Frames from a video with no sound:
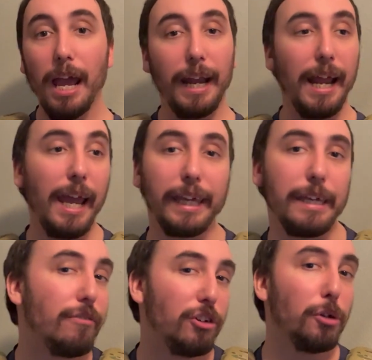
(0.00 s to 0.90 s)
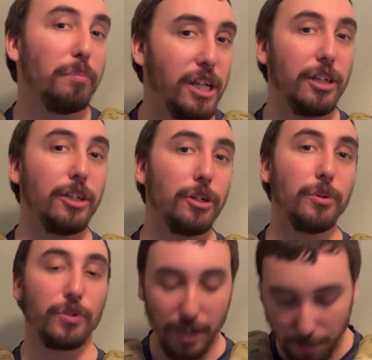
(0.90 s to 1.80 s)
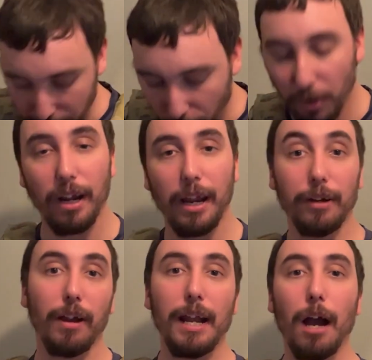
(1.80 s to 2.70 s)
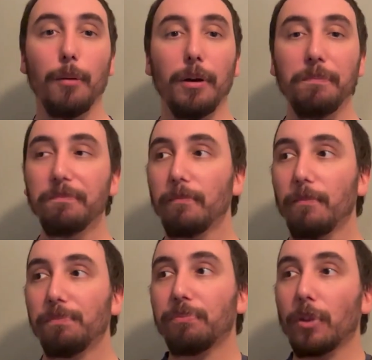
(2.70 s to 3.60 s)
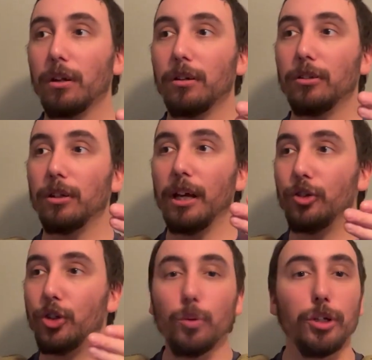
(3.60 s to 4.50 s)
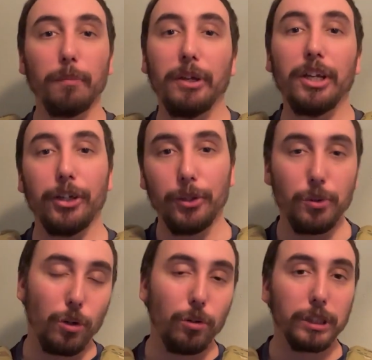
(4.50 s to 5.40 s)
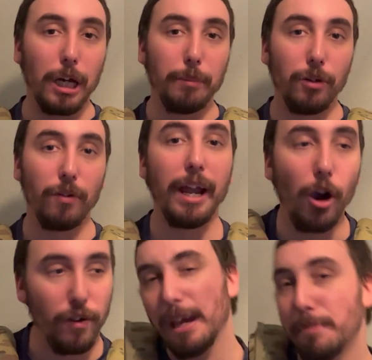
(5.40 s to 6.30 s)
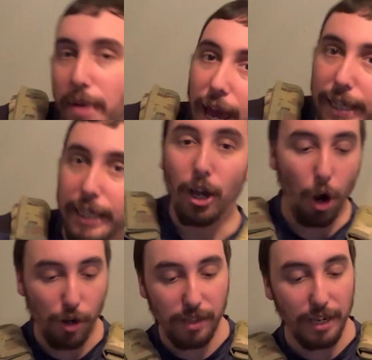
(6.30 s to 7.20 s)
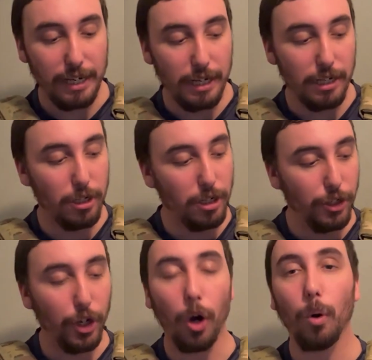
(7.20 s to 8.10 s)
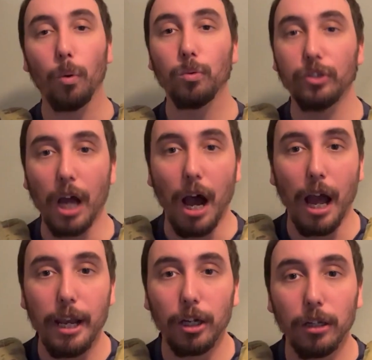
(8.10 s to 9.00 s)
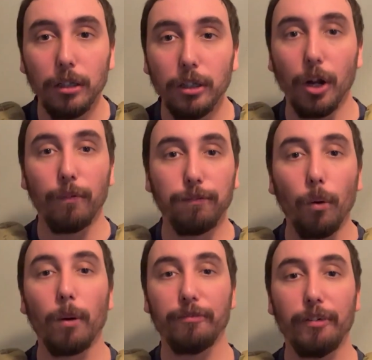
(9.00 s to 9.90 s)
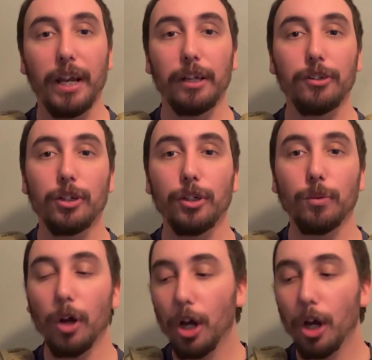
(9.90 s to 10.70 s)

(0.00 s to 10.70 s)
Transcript: And heck, even your BDUs, right? I'm not wearing any right now, but do your BDUs hold up, right? Are they baggy? Are they, not, form-fitting to you?